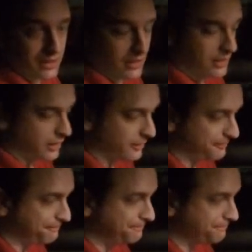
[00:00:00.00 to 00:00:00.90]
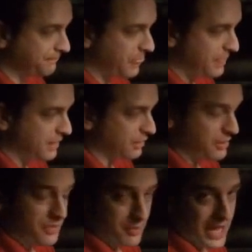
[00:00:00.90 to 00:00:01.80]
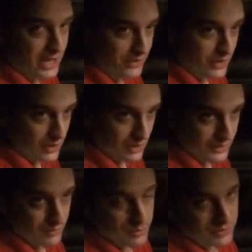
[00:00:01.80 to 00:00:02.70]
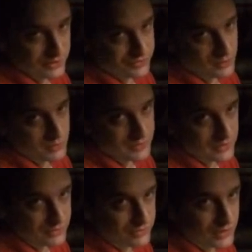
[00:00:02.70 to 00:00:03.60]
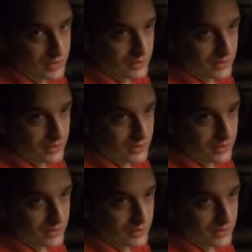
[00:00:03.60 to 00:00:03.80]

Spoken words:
You know, in the back of the car, they replaced it with this